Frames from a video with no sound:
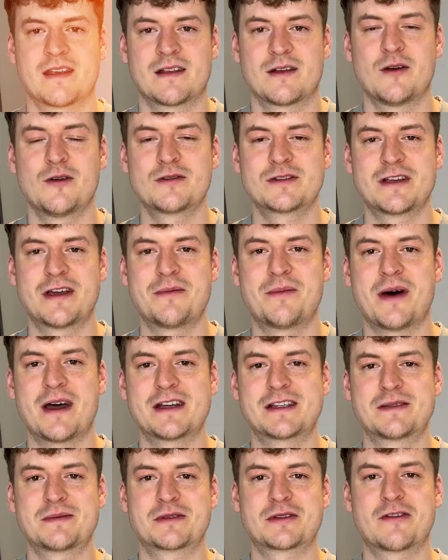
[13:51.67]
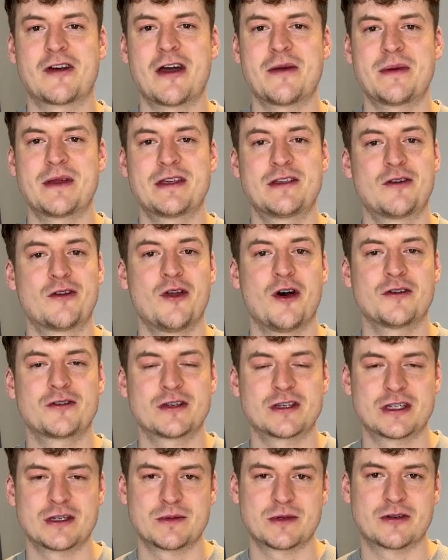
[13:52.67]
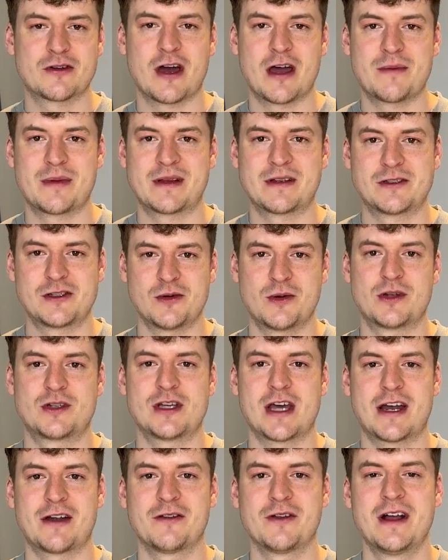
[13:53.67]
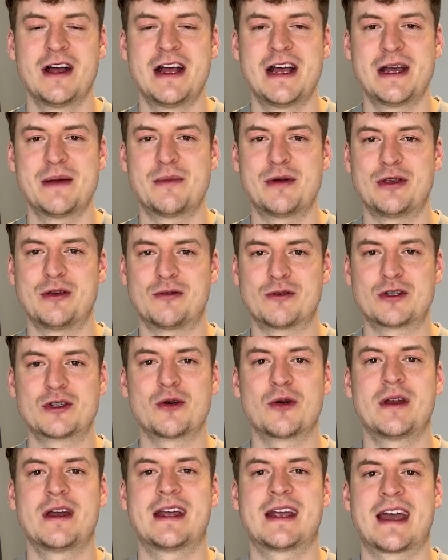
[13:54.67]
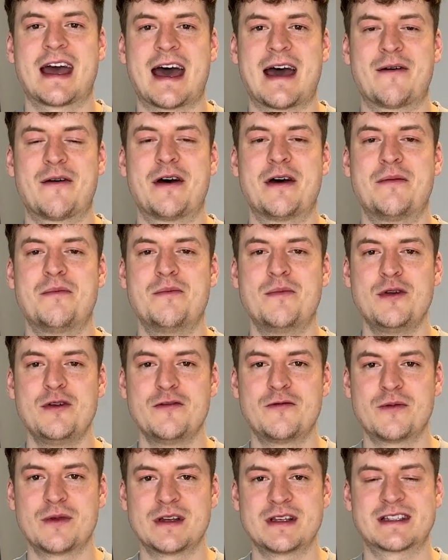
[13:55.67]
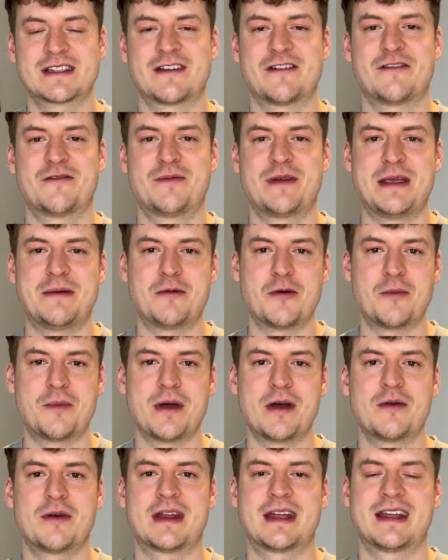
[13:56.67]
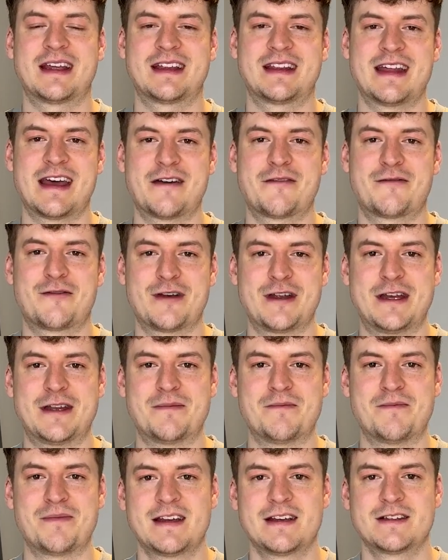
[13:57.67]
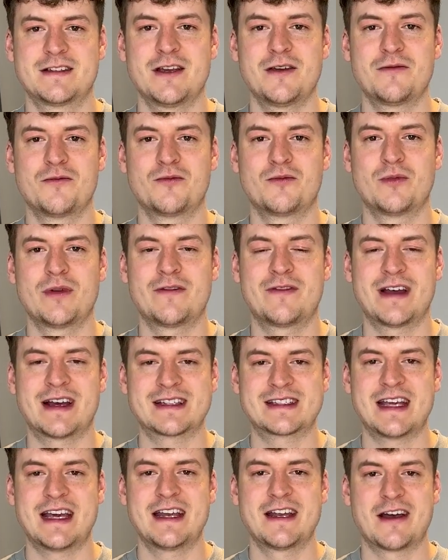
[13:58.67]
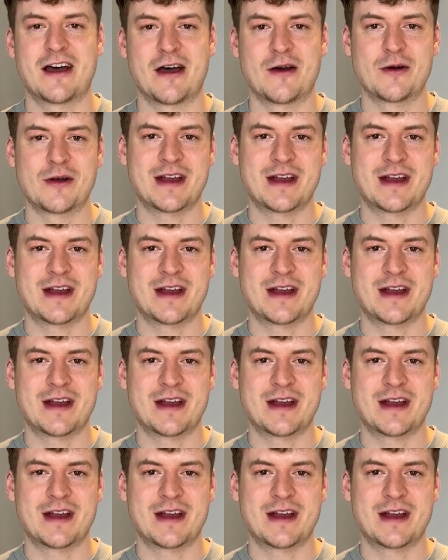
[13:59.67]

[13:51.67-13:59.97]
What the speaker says: Also, by subscribing, you're not just subscribing to a channel, but you're joining our movement of people building their freedom. So with that said, I will